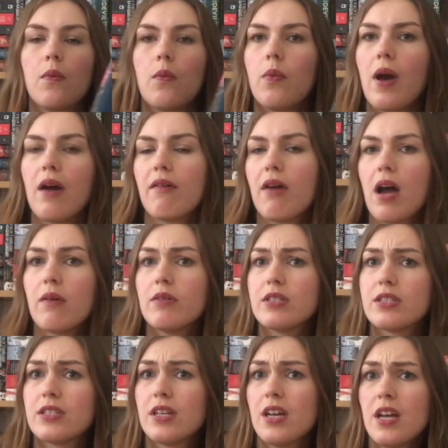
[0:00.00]
where I
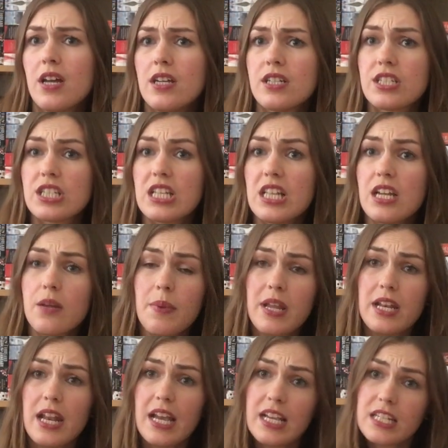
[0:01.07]
was just a little bit
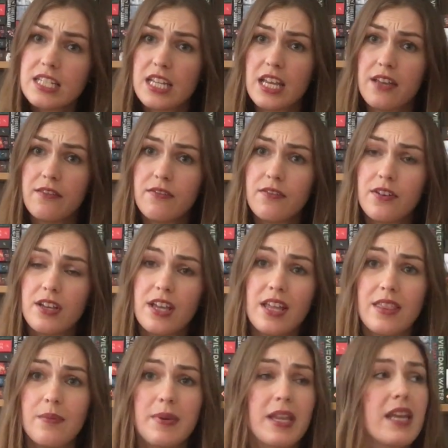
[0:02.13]
negative in
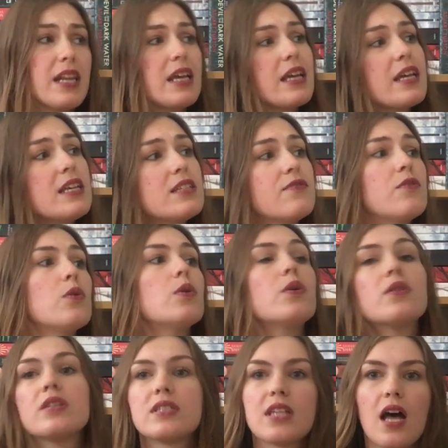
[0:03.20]
the beginning is For
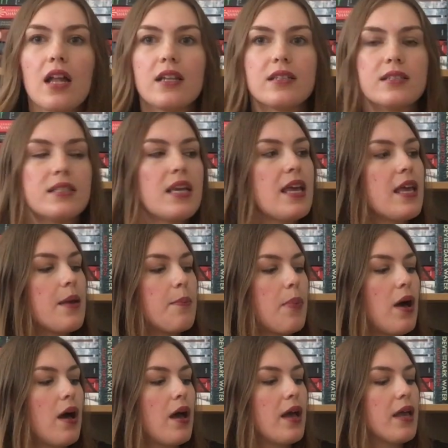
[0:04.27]
the Starless Sea
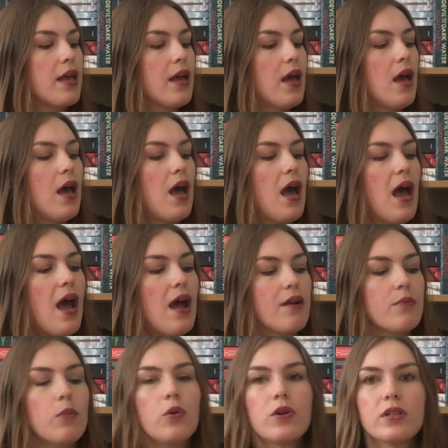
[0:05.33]
by
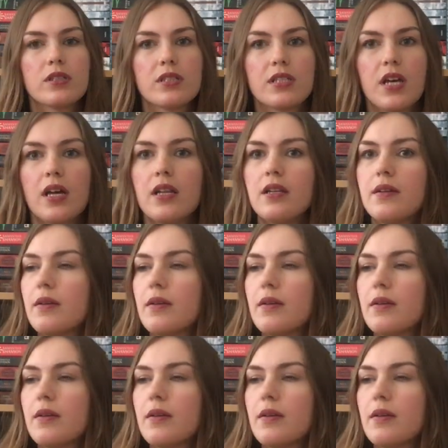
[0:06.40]
Erin Morgenstern.